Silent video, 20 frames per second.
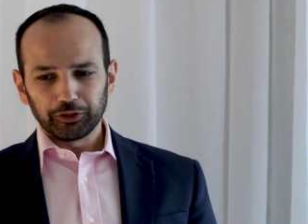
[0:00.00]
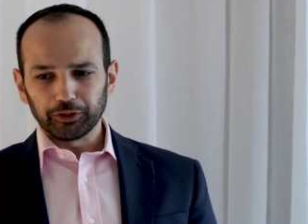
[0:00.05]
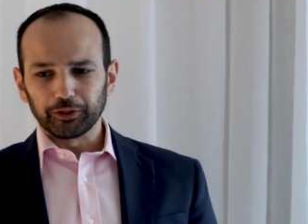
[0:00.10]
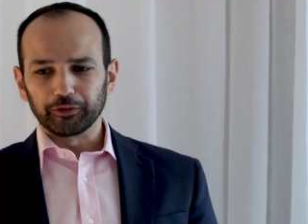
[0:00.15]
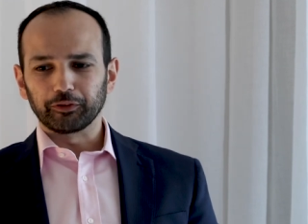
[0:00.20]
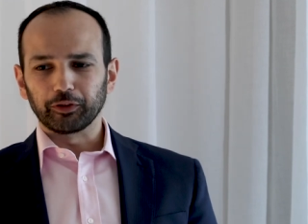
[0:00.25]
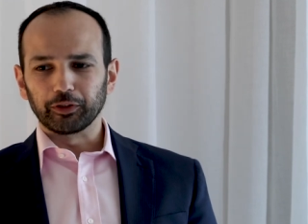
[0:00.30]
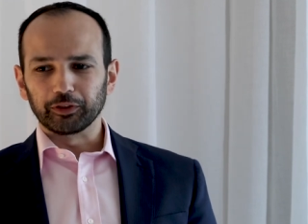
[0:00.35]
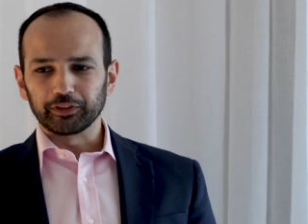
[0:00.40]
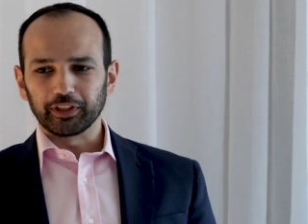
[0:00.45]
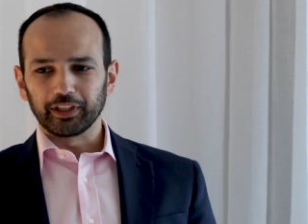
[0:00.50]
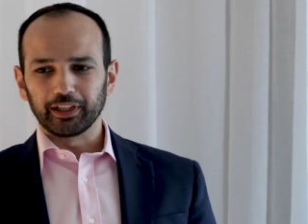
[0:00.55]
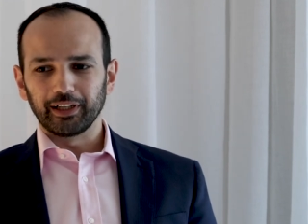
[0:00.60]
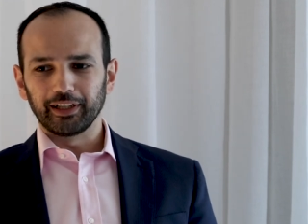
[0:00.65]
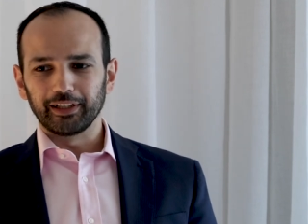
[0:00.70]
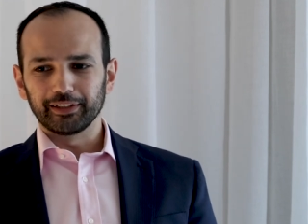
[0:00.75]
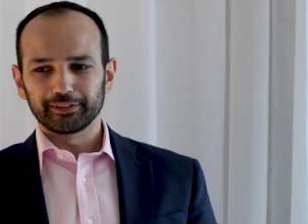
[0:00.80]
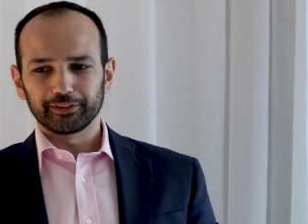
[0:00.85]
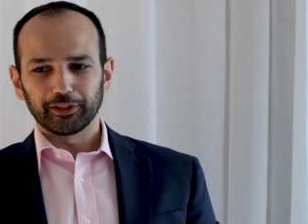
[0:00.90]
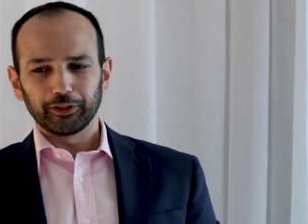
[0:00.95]
Sure, of course.
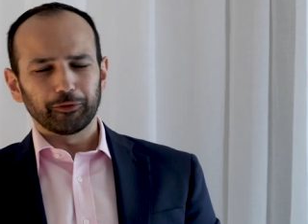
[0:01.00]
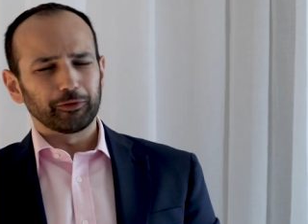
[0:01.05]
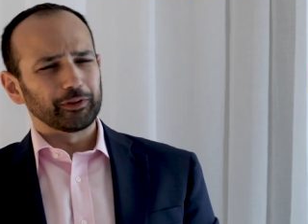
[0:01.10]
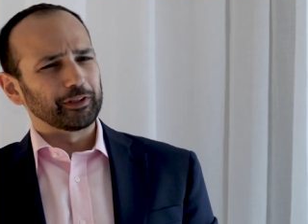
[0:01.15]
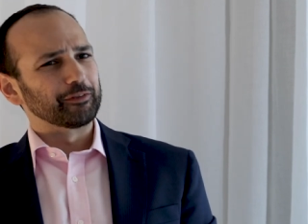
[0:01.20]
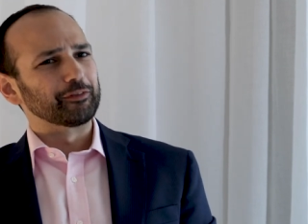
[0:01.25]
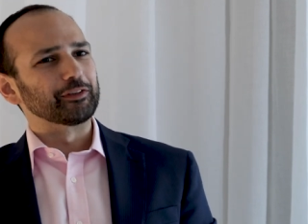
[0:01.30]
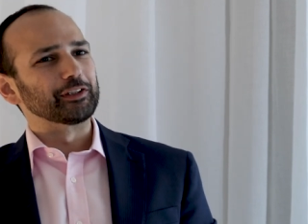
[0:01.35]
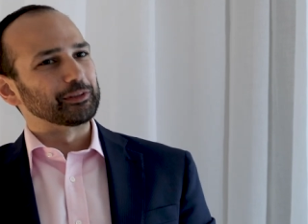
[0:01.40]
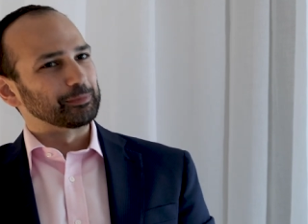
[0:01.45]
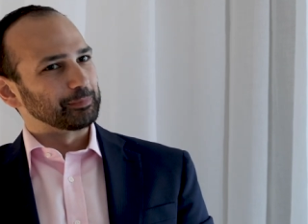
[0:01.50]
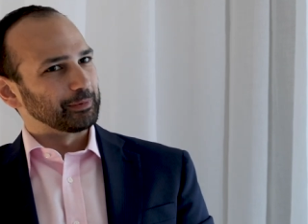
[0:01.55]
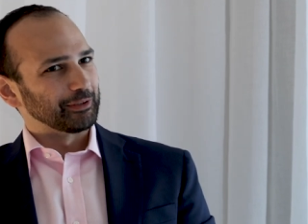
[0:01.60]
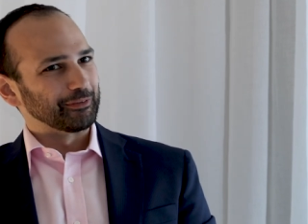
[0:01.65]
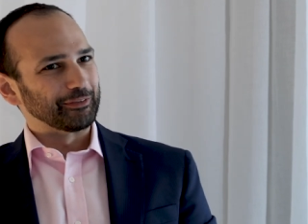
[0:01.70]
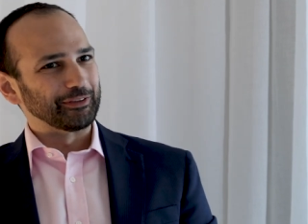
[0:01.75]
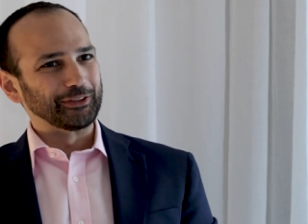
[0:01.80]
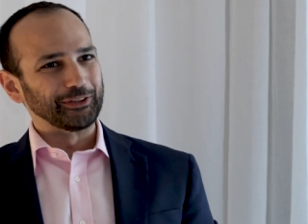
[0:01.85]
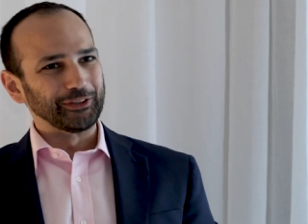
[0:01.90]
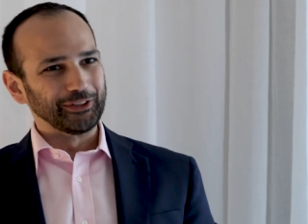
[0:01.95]
I'll, start off with the first part
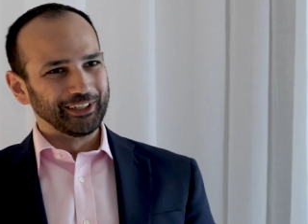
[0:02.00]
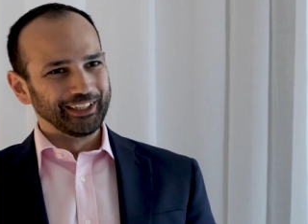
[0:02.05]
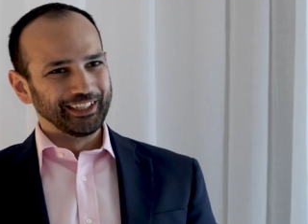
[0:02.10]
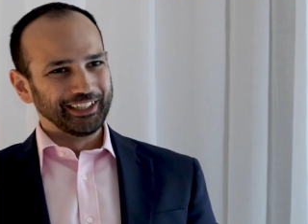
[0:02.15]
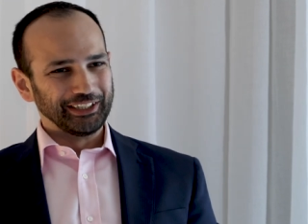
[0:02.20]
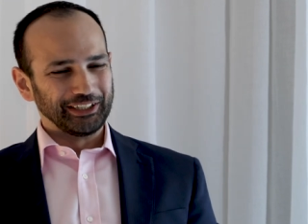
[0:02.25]
of your